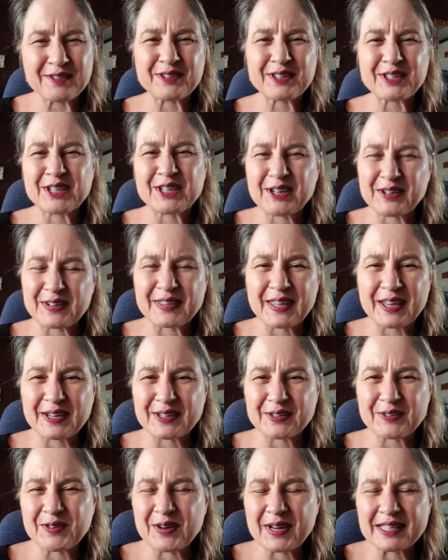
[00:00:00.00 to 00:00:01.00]
sharing that.
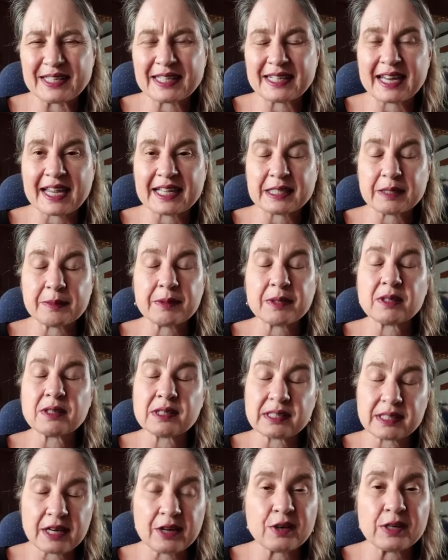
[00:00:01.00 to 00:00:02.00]
It resonates, because
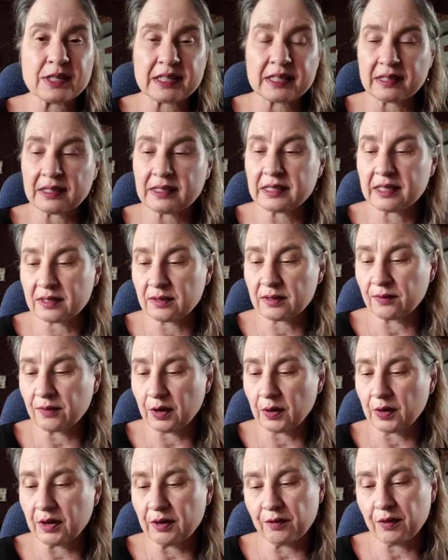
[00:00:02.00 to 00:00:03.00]
seriously, this is
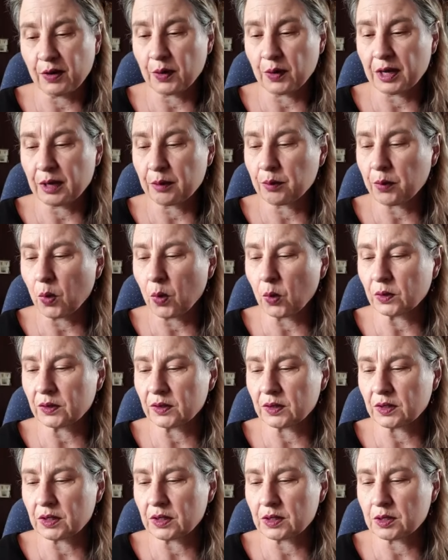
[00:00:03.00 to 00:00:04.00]
very, very
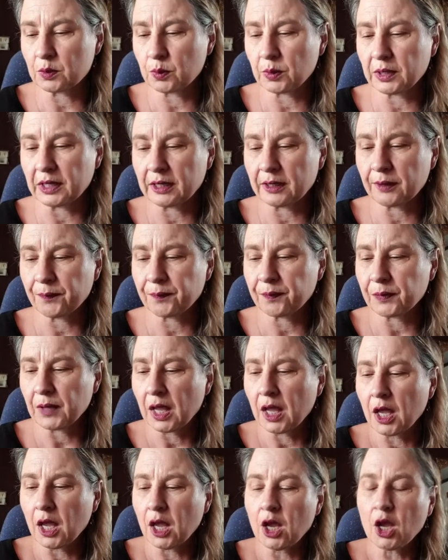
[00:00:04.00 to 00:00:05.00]
important this week.
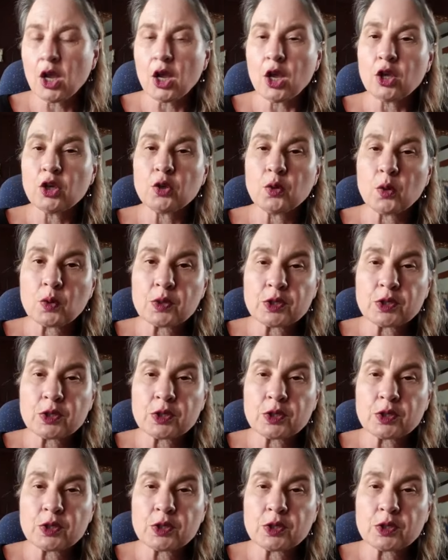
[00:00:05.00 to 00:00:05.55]
You're